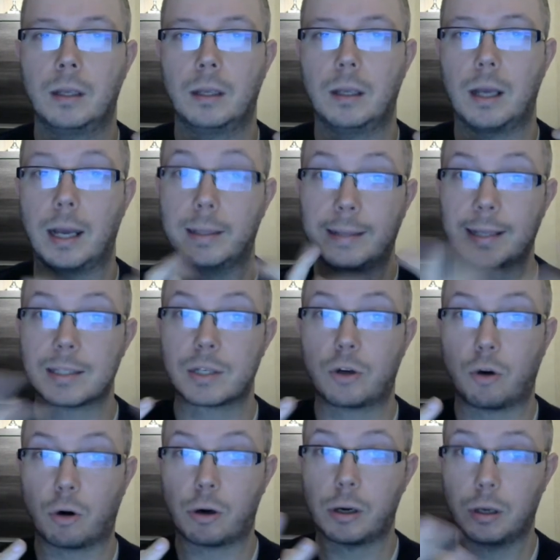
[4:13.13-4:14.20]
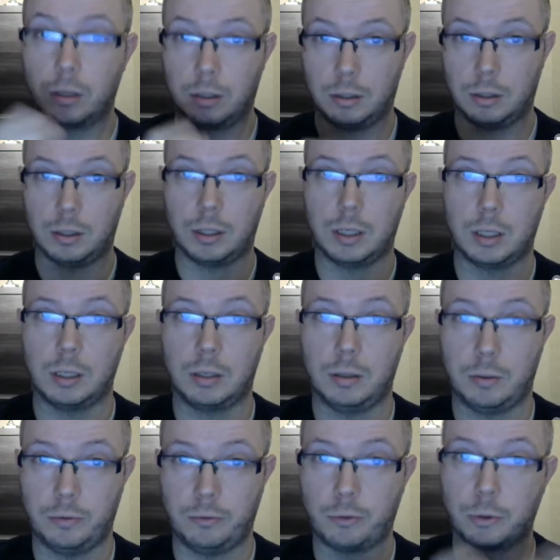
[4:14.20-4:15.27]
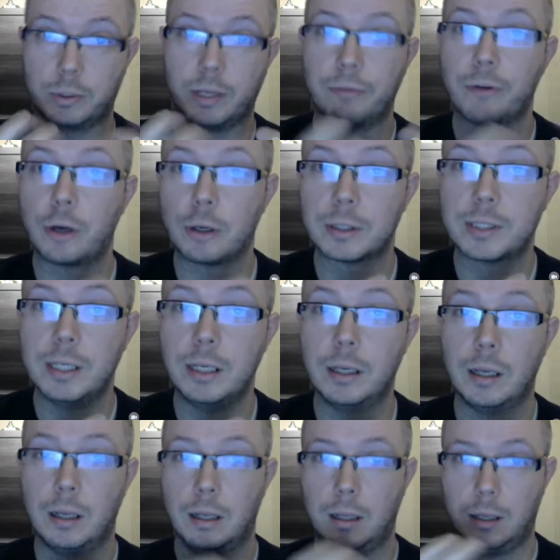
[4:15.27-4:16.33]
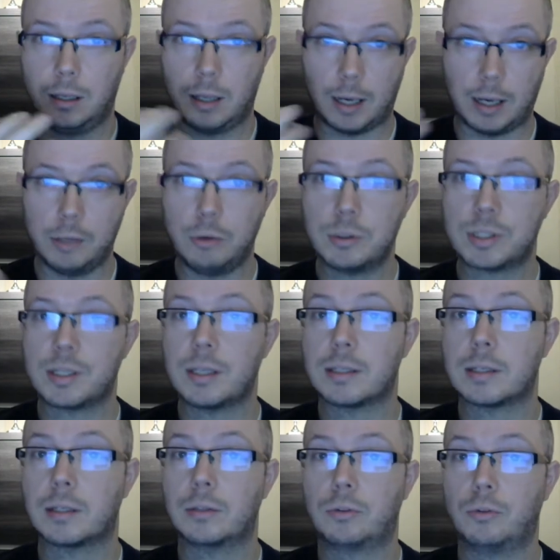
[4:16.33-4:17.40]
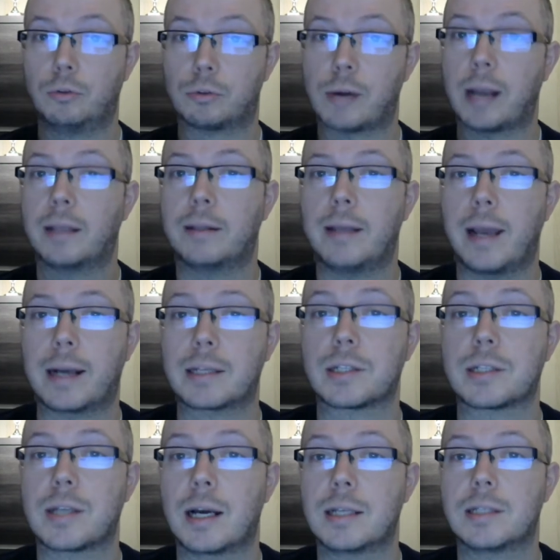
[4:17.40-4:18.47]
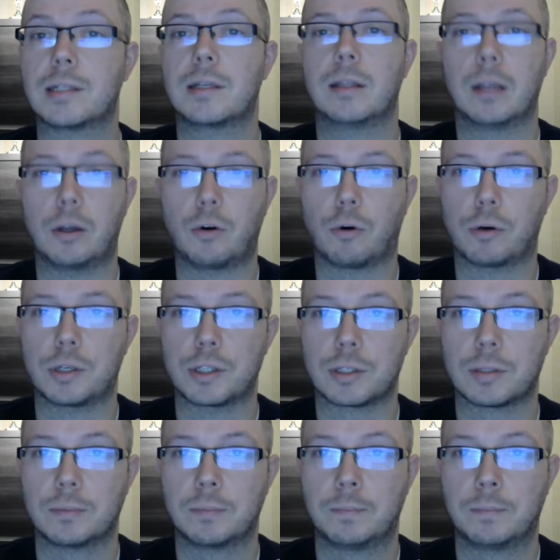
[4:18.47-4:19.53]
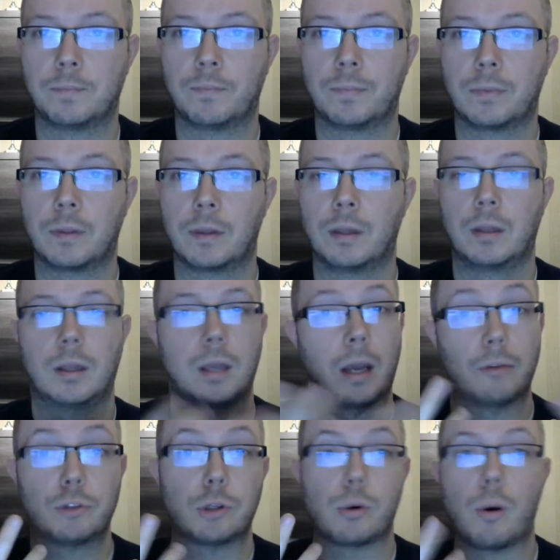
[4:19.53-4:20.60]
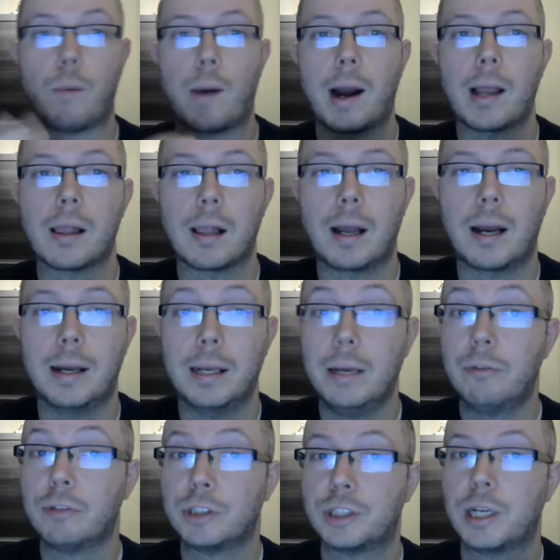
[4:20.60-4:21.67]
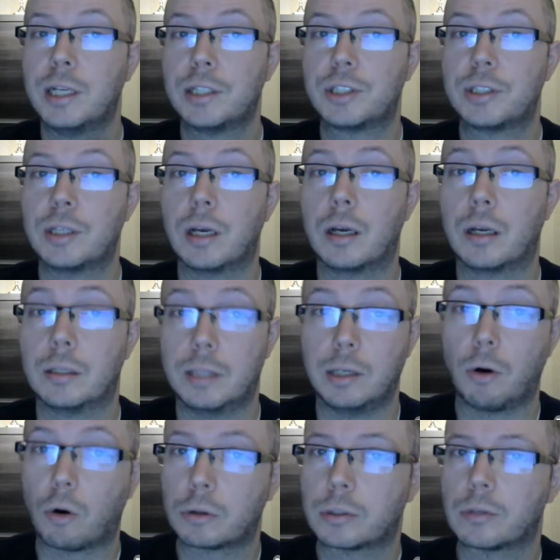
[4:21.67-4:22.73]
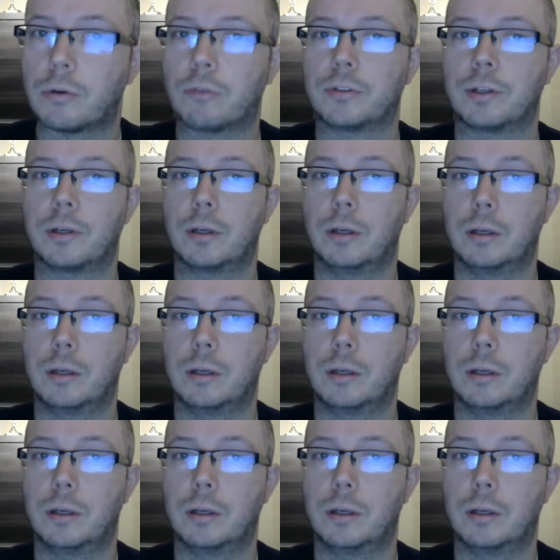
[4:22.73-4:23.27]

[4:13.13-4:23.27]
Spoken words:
And that score for difficulty, I used it to rank the exercises in the course. After a while, I even changed the order of the